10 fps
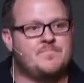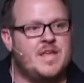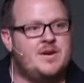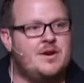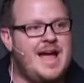
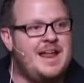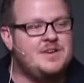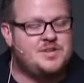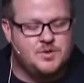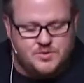And our
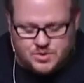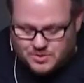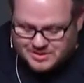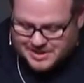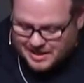attitude
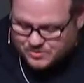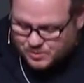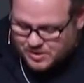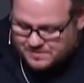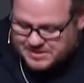toward God's
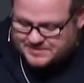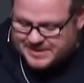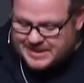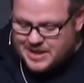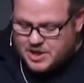word must
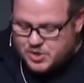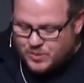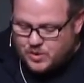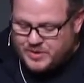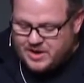be to
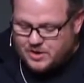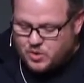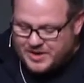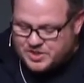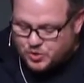where we are
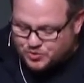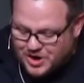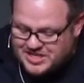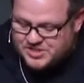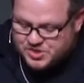quick to
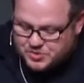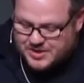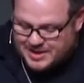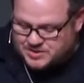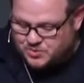run to
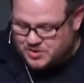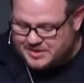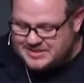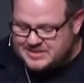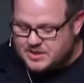God's word.
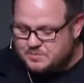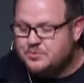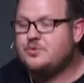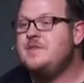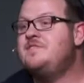It is a
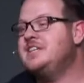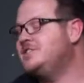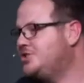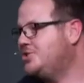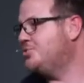
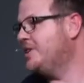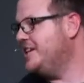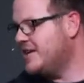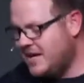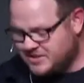privilege to read
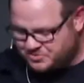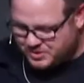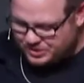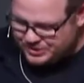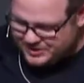God's
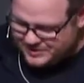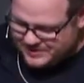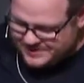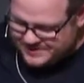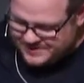word,
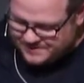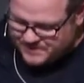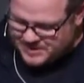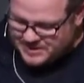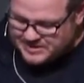
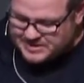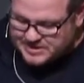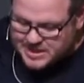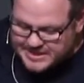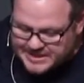to
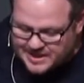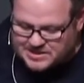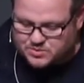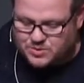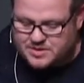study
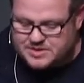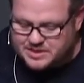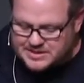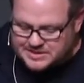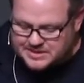God's word, to
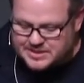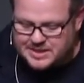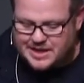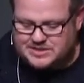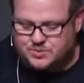listen to
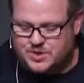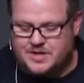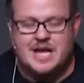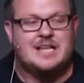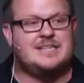God's word,
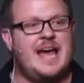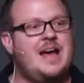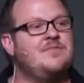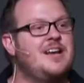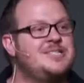to
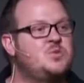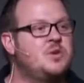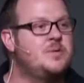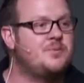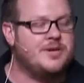have God's
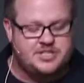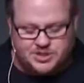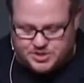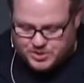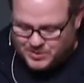word
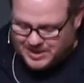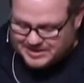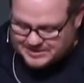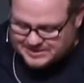preached to us